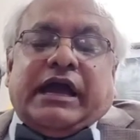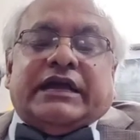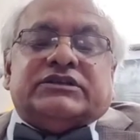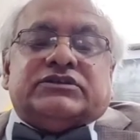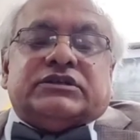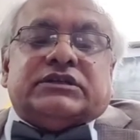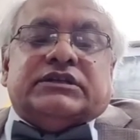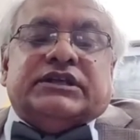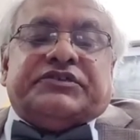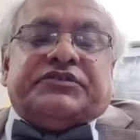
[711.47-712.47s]
and
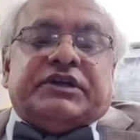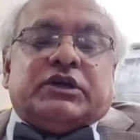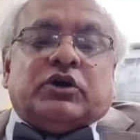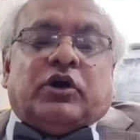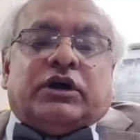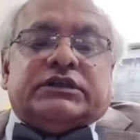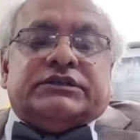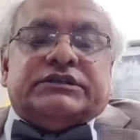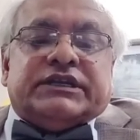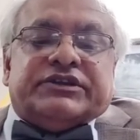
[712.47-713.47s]
this echo
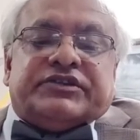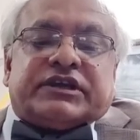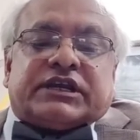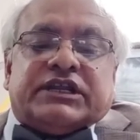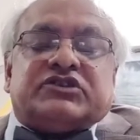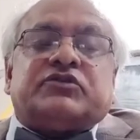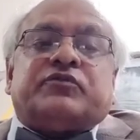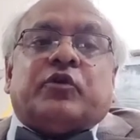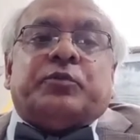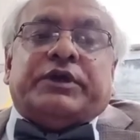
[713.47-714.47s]
originates a
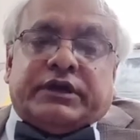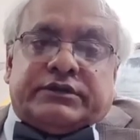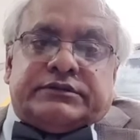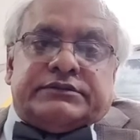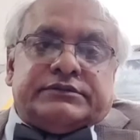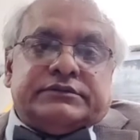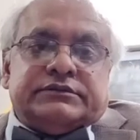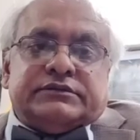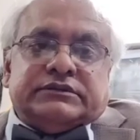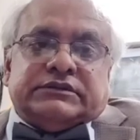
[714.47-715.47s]
claustrophobia,
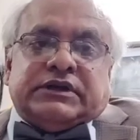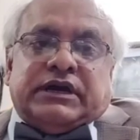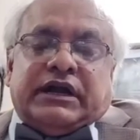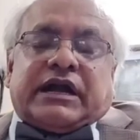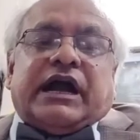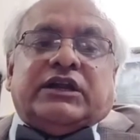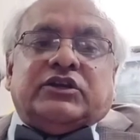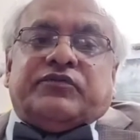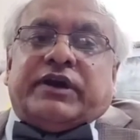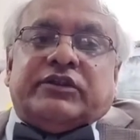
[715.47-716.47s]
a
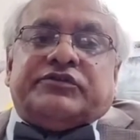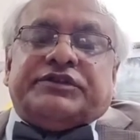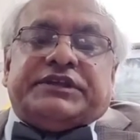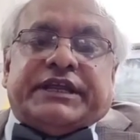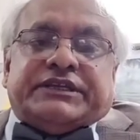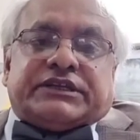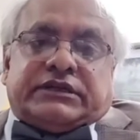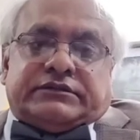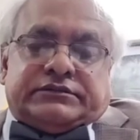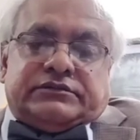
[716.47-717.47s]
kind of
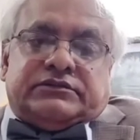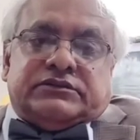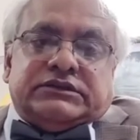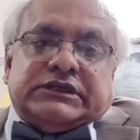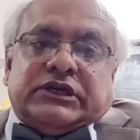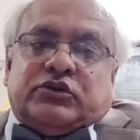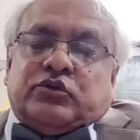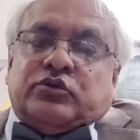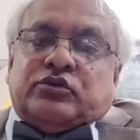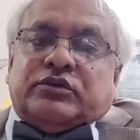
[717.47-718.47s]
hallucination
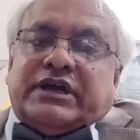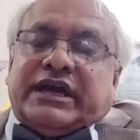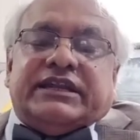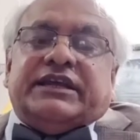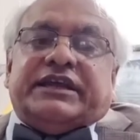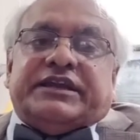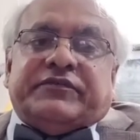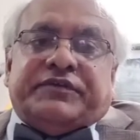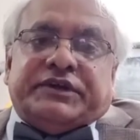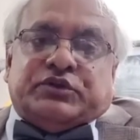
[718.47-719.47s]
to any
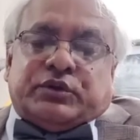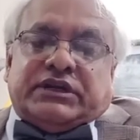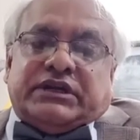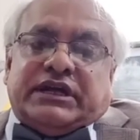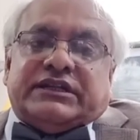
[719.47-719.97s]
individual,